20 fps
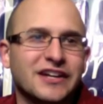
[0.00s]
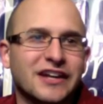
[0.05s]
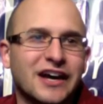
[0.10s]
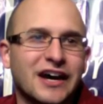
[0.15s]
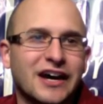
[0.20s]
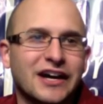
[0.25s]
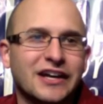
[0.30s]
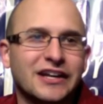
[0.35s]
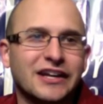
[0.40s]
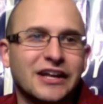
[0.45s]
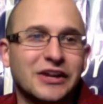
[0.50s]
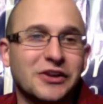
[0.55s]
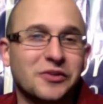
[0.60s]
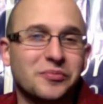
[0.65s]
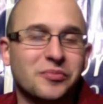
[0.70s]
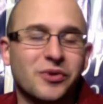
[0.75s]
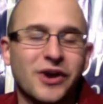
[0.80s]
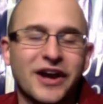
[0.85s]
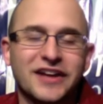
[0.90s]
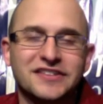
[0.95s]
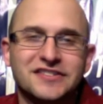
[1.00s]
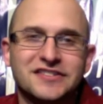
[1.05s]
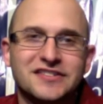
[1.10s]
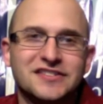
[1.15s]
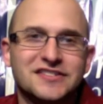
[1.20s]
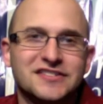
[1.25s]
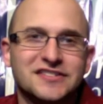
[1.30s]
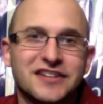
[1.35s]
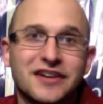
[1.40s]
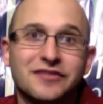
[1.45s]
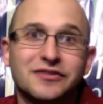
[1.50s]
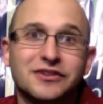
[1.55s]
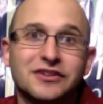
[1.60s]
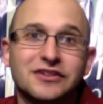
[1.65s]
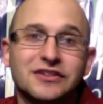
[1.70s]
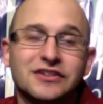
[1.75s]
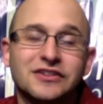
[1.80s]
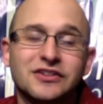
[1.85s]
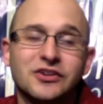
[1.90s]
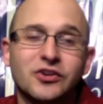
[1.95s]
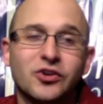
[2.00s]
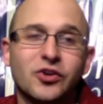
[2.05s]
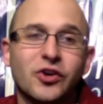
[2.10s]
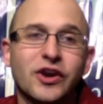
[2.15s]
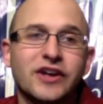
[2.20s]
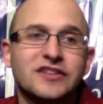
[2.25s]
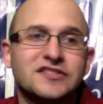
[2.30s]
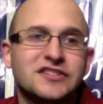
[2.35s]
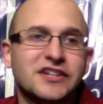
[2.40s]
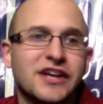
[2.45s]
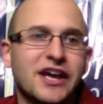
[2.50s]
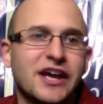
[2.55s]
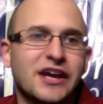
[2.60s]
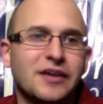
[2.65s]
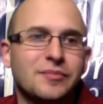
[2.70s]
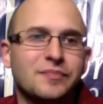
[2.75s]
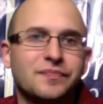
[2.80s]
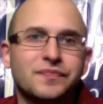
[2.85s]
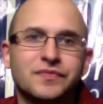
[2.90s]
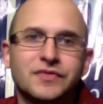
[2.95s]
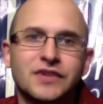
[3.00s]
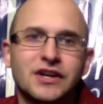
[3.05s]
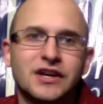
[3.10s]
9 and Nebraska 7. Crazy game.